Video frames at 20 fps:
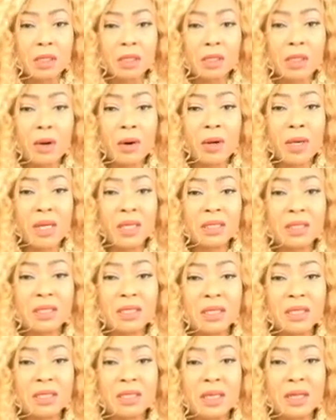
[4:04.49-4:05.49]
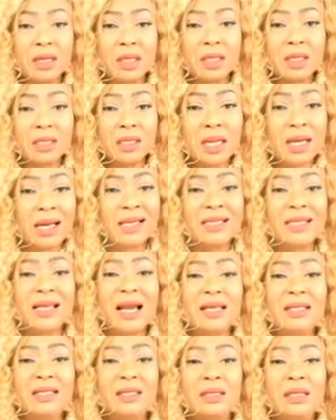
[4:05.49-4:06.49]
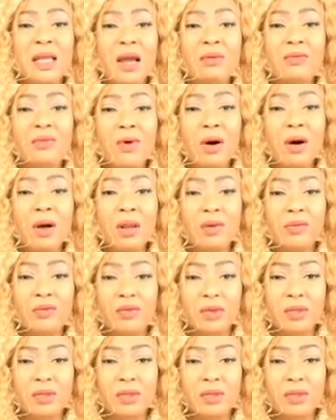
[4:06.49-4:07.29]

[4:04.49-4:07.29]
So it's an exciting time for all of